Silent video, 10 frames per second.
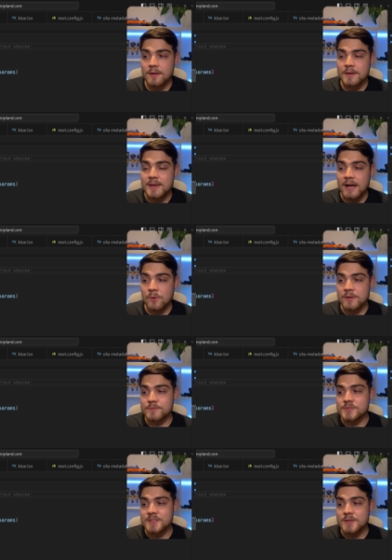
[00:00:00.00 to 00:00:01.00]
Now, if
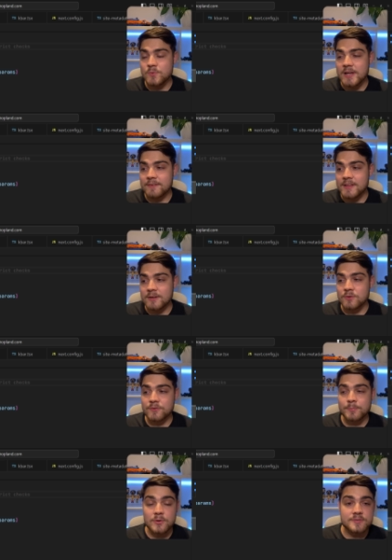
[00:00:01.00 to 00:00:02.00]
you see, we have that
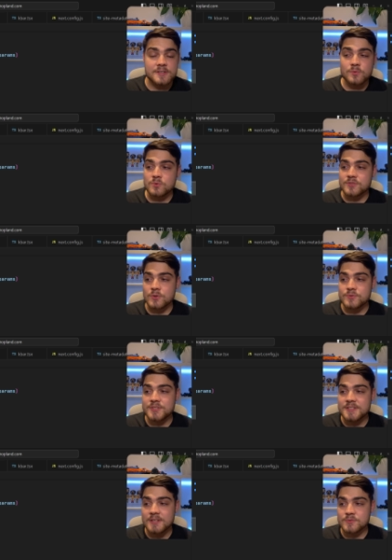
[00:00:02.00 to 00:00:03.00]
const post equals those
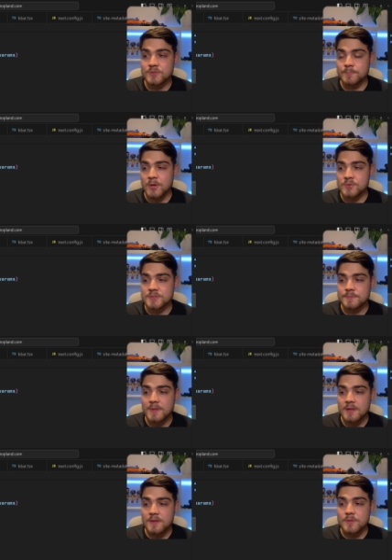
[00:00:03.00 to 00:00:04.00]
details.post.
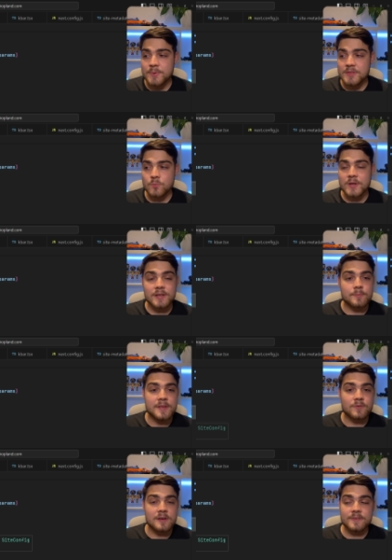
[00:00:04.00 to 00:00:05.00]
The bit that we're going to
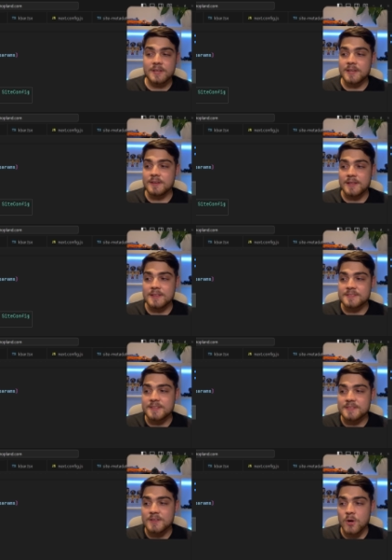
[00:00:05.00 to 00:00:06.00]
be relevant in is
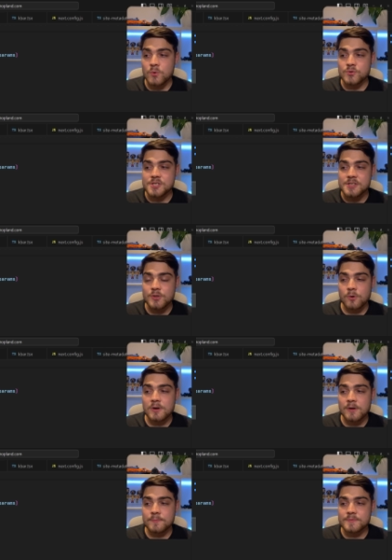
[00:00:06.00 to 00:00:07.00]
this OG
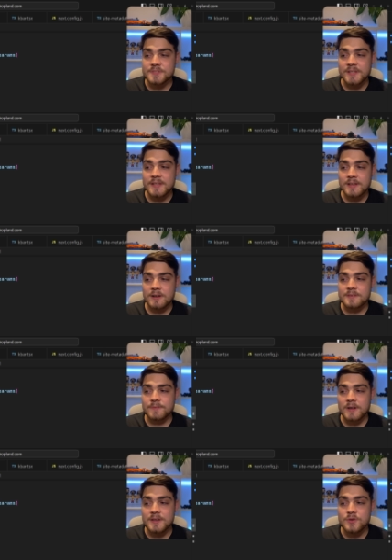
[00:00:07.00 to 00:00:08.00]
URL. So here I
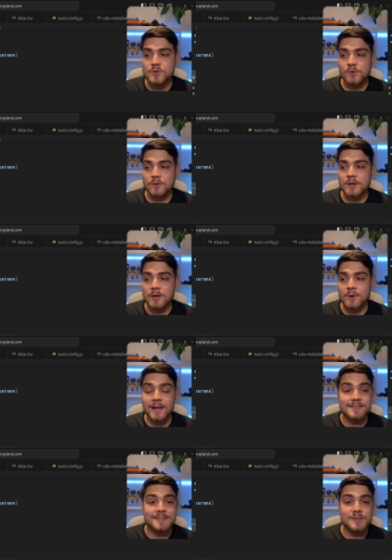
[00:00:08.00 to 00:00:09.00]
define a new URL
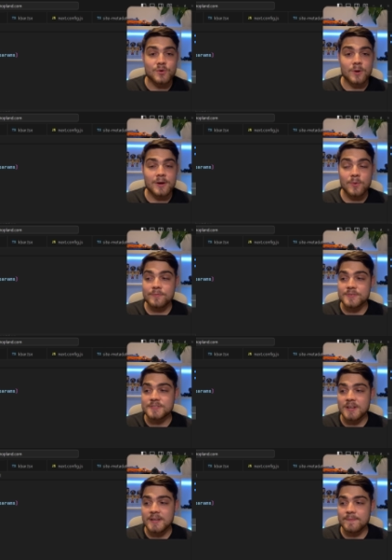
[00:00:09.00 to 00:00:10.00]
as the URL of the
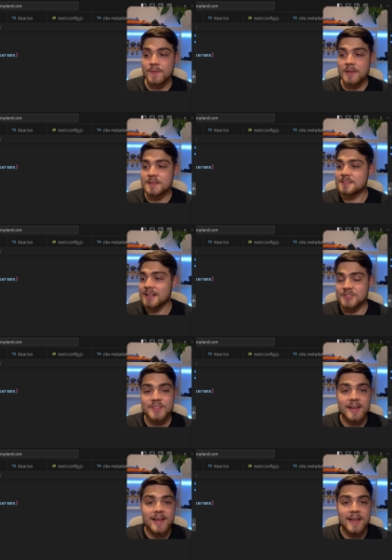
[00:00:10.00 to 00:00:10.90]
site slash that